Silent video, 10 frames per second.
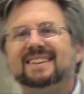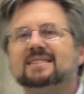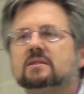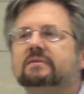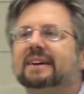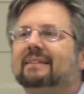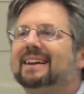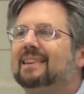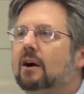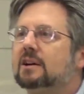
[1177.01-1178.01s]
These are
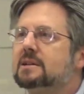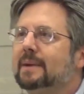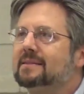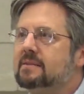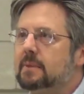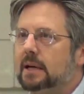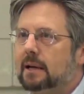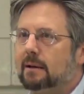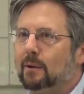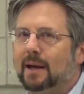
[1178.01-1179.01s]
very large amounts of money.
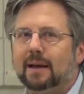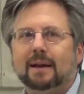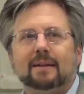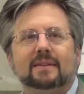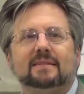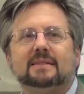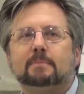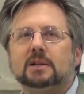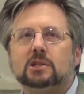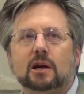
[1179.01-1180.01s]
Okay, this
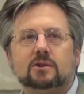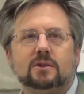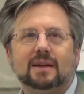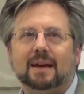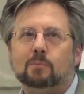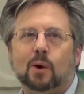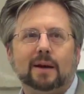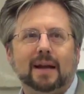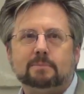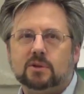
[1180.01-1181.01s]
is much larger than
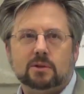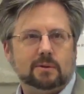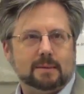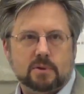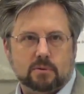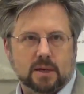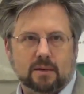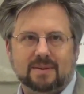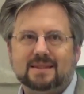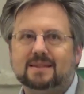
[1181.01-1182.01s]
M1, M2, M3.
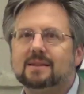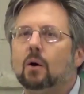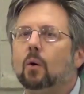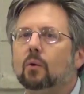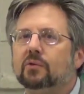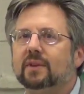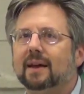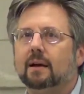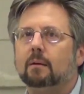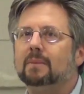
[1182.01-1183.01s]
This is the
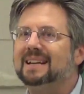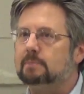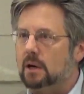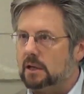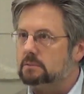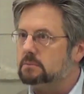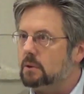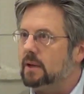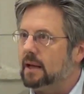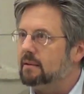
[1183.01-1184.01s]
wholesale money market.
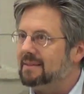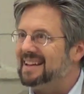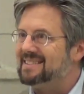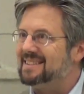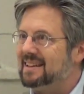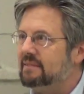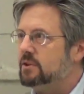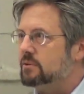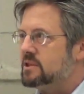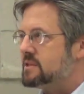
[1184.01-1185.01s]
Okay, that's to give
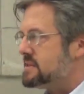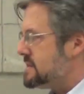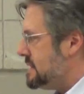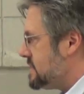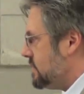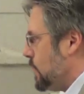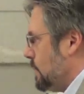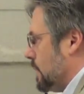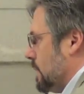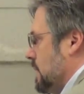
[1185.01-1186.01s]
you just a sense of
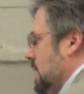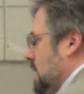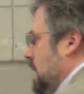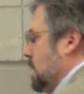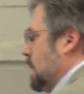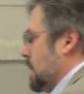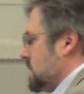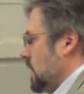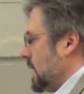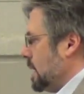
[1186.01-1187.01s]
what we're
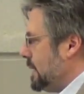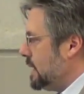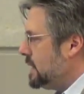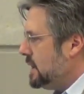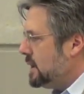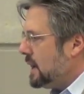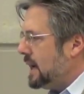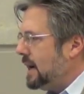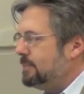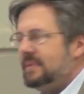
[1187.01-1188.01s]
talking about.
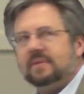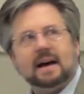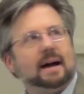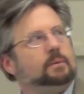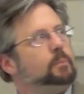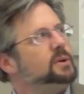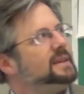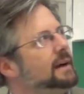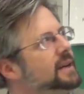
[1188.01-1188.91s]
I put